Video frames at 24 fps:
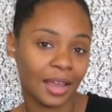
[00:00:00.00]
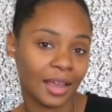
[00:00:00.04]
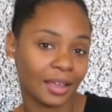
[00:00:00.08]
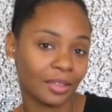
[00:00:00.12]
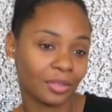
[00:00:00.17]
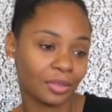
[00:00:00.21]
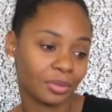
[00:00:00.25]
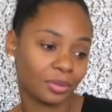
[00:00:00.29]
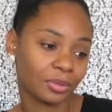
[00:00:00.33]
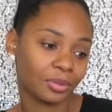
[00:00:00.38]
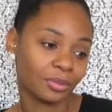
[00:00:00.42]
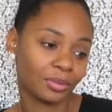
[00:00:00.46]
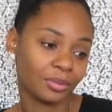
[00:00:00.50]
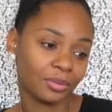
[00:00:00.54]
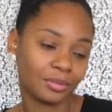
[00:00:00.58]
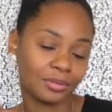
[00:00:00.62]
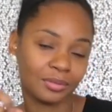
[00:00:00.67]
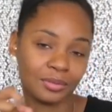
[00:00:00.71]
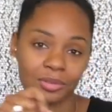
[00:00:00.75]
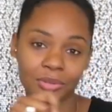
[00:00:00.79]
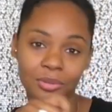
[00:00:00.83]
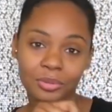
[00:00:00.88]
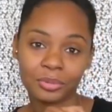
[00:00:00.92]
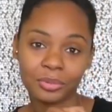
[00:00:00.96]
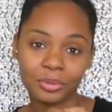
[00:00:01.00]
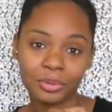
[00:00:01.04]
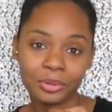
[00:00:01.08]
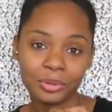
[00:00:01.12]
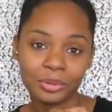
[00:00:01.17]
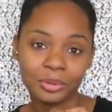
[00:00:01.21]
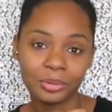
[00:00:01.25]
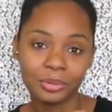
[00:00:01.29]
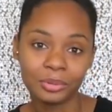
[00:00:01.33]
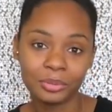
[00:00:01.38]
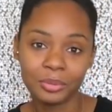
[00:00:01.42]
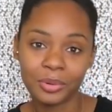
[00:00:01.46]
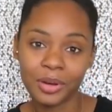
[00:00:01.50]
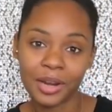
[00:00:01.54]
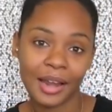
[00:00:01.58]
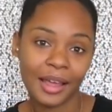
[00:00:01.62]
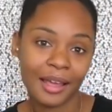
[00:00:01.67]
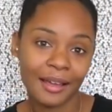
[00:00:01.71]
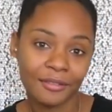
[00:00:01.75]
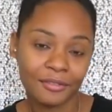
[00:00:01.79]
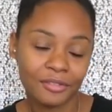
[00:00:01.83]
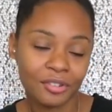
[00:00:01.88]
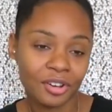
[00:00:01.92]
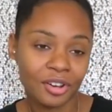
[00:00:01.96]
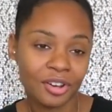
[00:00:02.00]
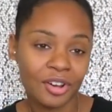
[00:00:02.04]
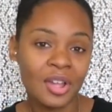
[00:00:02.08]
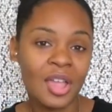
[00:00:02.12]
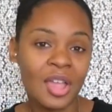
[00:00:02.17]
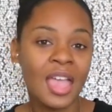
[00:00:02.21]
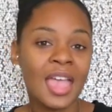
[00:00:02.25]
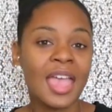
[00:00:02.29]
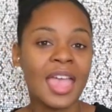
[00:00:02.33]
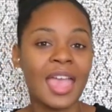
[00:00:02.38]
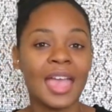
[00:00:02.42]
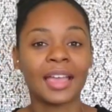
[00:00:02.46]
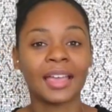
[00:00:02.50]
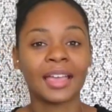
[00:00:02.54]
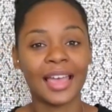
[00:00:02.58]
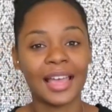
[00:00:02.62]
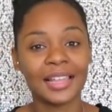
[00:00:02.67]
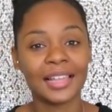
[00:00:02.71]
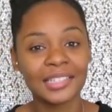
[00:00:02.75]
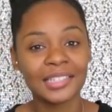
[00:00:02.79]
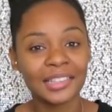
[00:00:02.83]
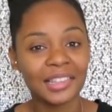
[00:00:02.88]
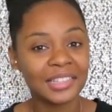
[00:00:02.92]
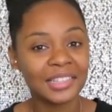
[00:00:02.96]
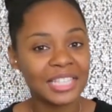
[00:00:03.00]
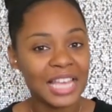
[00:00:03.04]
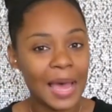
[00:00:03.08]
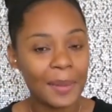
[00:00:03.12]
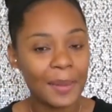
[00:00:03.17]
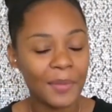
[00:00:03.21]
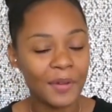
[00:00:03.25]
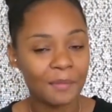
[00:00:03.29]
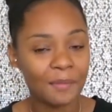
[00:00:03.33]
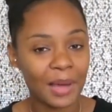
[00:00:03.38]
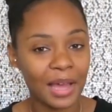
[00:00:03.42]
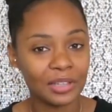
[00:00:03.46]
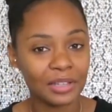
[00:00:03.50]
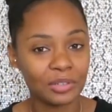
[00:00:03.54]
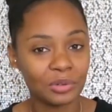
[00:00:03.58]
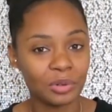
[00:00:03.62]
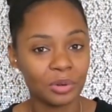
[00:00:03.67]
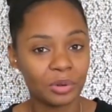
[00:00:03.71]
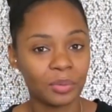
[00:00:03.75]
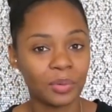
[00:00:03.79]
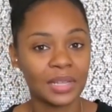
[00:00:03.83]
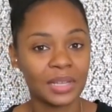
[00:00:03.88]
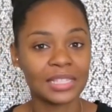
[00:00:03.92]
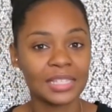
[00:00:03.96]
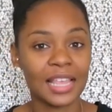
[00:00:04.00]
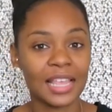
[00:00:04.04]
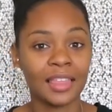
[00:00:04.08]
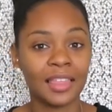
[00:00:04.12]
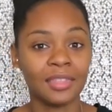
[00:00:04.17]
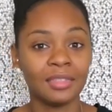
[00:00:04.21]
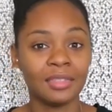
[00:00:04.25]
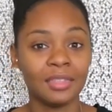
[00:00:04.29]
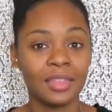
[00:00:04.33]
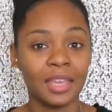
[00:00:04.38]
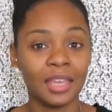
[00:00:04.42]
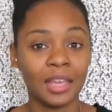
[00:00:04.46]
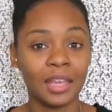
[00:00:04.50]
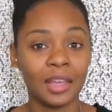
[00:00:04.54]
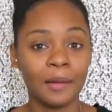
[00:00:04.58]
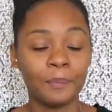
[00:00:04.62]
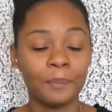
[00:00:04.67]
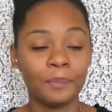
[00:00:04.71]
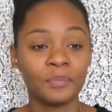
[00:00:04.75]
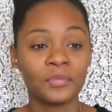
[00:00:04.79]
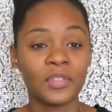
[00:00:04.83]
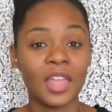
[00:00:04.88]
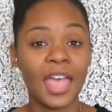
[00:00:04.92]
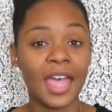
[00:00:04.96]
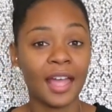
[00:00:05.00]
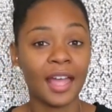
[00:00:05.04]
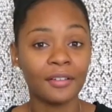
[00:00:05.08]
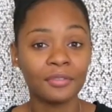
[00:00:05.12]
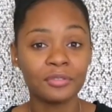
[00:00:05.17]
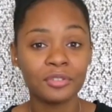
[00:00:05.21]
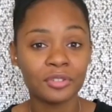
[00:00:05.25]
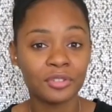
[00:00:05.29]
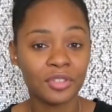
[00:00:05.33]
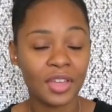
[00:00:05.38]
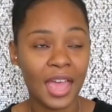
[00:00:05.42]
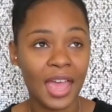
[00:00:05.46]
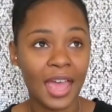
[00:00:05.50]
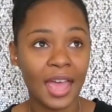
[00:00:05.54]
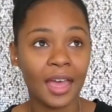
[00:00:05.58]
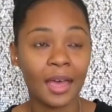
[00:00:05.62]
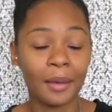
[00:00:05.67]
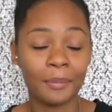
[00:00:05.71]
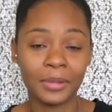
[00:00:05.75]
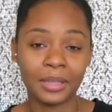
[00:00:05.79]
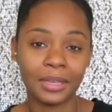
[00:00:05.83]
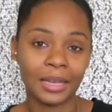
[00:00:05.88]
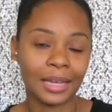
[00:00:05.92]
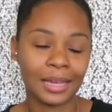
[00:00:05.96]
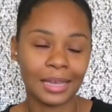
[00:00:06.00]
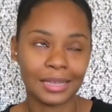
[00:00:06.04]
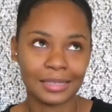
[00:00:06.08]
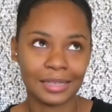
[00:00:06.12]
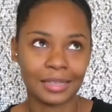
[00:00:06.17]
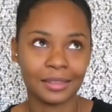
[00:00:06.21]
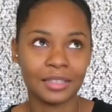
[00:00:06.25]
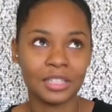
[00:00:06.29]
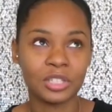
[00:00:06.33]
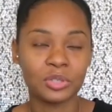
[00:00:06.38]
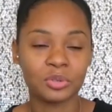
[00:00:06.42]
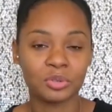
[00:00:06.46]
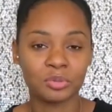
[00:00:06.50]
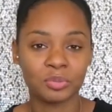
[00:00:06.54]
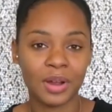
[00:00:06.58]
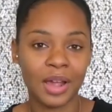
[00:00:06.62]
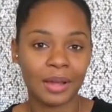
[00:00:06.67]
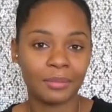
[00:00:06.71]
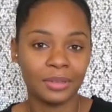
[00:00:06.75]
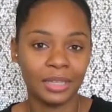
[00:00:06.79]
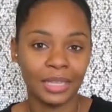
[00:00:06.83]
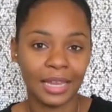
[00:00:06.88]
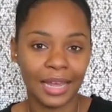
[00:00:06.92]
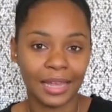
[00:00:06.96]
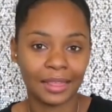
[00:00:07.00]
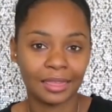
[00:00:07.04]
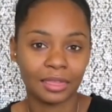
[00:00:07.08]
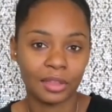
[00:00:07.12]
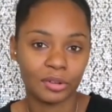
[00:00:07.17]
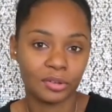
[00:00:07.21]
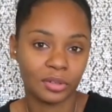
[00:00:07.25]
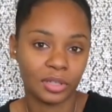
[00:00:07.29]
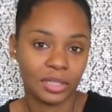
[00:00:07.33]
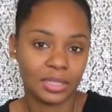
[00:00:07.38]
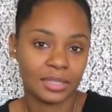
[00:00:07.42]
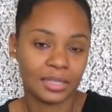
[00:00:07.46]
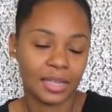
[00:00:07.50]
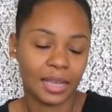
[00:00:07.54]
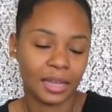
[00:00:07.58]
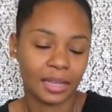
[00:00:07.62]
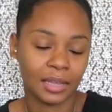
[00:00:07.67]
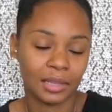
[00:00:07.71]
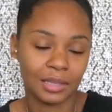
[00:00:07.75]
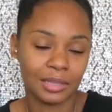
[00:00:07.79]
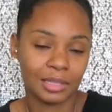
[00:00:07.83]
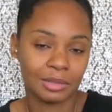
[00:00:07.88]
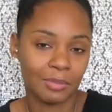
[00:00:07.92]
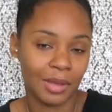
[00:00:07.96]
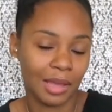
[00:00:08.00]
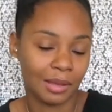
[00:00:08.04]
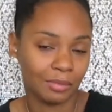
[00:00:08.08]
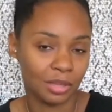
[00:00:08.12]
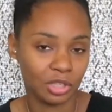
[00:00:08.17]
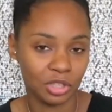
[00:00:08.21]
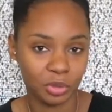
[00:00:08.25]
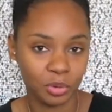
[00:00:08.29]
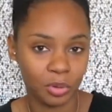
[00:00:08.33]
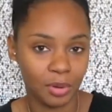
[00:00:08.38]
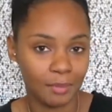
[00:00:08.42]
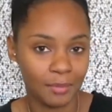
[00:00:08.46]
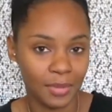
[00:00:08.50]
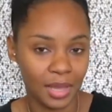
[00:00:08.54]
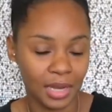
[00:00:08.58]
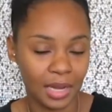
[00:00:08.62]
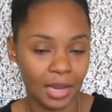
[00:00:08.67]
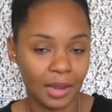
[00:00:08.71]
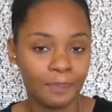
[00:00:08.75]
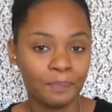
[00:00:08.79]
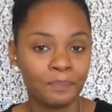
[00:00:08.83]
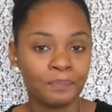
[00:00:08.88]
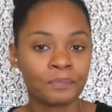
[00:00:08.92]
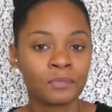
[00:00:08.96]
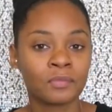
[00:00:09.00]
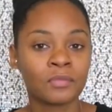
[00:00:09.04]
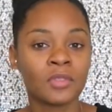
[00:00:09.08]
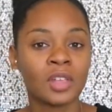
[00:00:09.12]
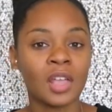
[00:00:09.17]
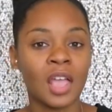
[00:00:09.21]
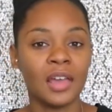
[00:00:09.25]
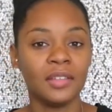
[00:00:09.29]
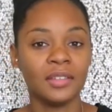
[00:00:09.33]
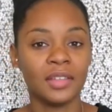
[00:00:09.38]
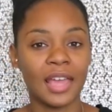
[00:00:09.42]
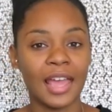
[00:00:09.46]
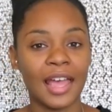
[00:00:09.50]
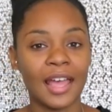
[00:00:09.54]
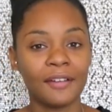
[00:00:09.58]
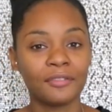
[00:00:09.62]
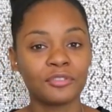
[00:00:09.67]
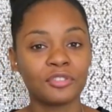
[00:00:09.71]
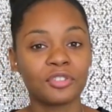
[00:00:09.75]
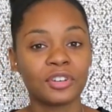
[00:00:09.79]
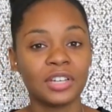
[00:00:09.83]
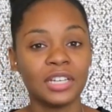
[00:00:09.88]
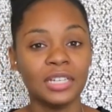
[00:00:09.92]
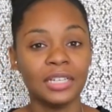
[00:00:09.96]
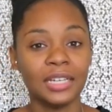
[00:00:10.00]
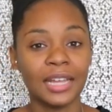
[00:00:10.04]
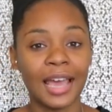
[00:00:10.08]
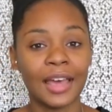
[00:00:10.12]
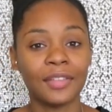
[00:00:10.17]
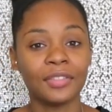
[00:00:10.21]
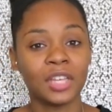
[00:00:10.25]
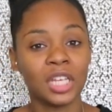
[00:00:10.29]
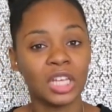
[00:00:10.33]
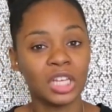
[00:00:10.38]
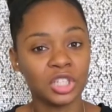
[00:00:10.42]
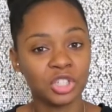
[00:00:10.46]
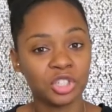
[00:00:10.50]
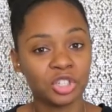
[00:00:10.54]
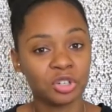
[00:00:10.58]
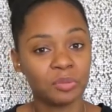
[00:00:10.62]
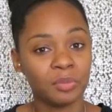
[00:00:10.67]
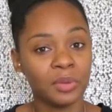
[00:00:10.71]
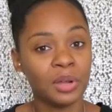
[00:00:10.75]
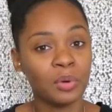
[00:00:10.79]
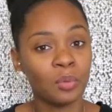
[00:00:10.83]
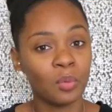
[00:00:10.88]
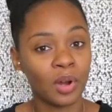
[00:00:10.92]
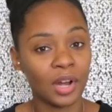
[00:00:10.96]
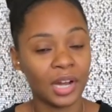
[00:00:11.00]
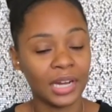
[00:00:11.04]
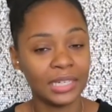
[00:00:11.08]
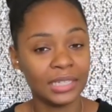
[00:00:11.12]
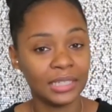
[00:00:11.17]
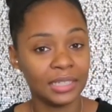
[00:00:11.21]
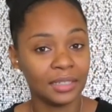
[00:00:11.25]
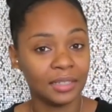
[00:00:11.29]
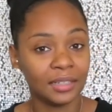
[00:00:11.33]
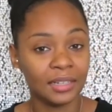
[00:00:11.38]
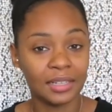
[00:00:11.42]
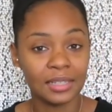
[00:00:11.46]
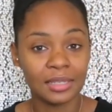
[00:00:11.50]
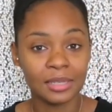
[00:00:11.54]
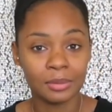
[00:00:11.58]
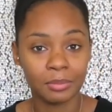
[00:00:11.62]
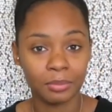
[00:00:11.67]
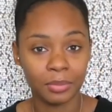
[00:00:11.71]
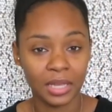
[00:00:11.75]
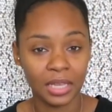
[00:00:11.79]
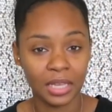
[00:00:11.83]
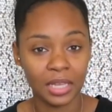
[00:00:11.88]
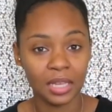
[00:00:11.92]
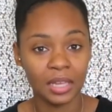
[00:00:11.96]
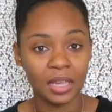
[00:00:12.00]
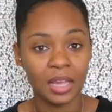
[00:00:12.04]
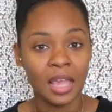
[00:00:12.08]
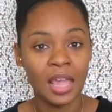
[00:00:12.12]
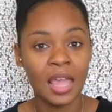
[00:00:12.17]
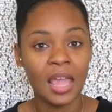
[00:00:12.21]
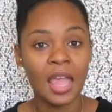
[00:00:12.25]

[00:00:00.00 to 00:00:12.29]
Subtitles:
like through whatever and got to the top of my uterus. And then after that, I mean, like I said, this was probably like 30 seconds maybe to a minute. And then after he got the instrument where he needed it to be,